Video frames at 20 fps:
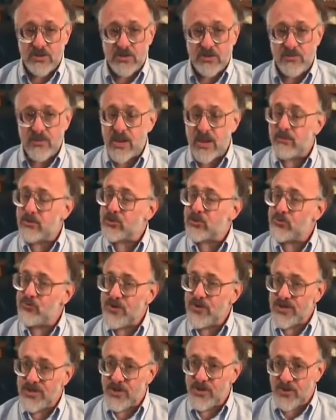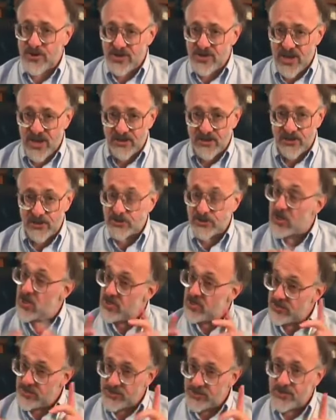to be able to read their intentions.
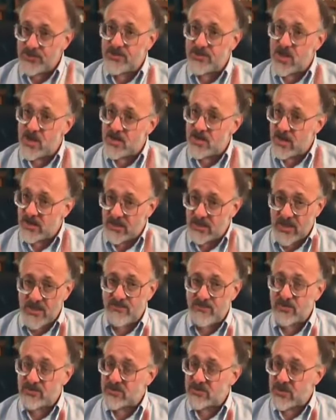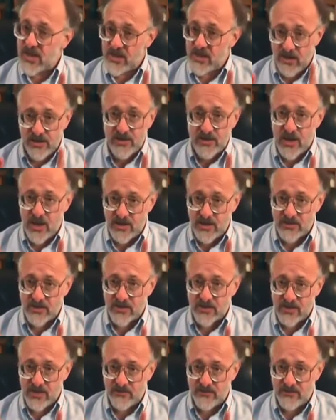This is done at levels, at unconscious